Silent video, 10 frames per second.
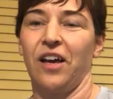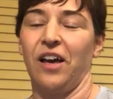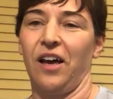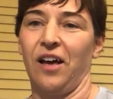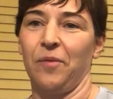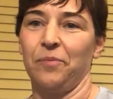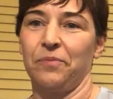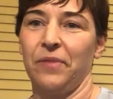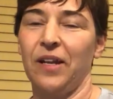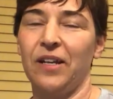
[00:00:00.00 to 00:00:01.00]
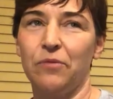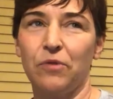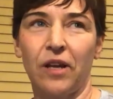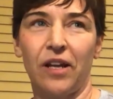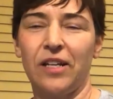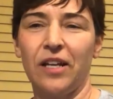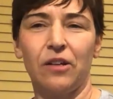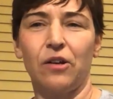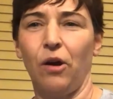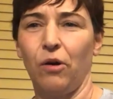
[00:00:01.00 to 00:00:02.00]
And I didn't get
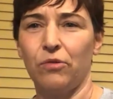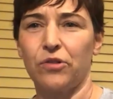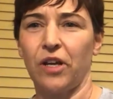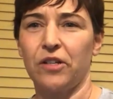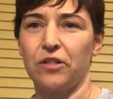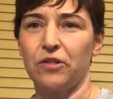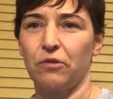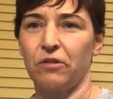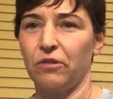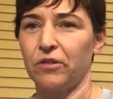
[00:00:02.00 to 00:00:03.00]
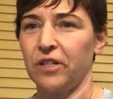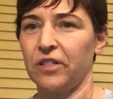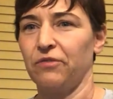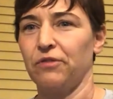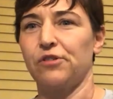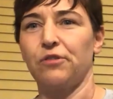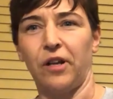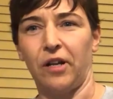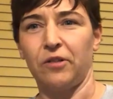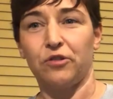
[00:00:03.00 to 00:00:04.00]
a coach. I just sort of looked at different
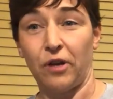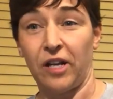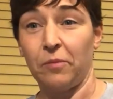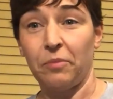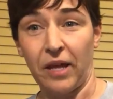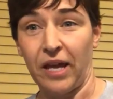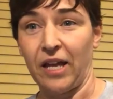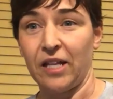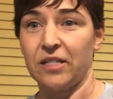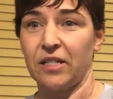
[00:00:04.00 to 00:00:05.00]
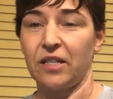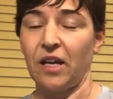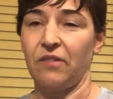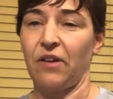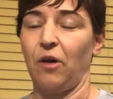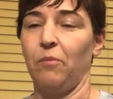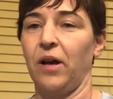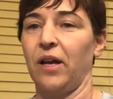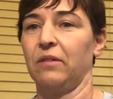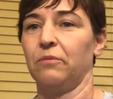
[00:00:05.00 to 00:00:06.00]
training plans and kind of how
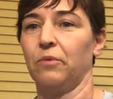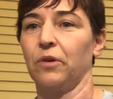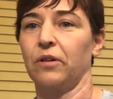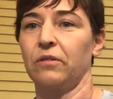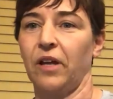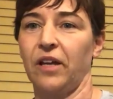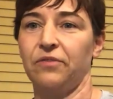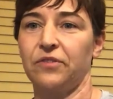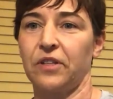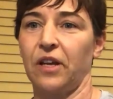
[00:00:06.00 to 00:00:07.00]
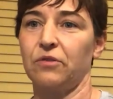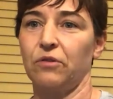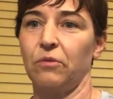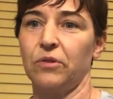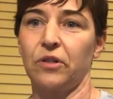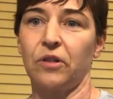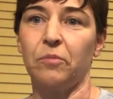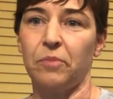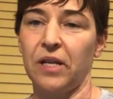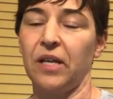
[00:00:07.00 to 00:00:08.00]
my work life schedule was going
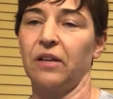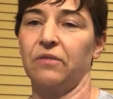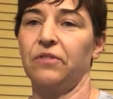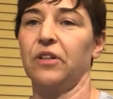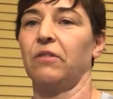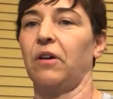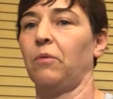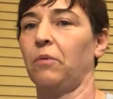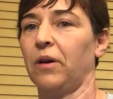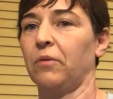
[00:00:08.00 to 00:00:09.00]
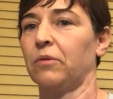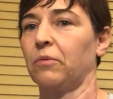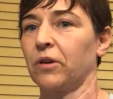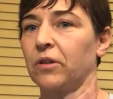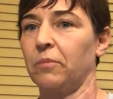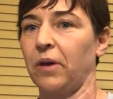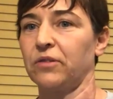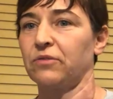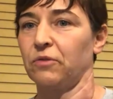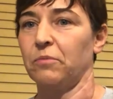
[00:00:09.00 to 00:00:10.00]
to be and figure out what would work the
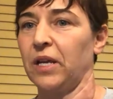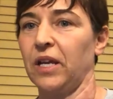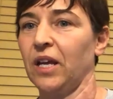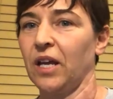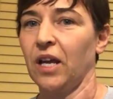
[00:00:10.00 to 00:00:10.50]
best for me.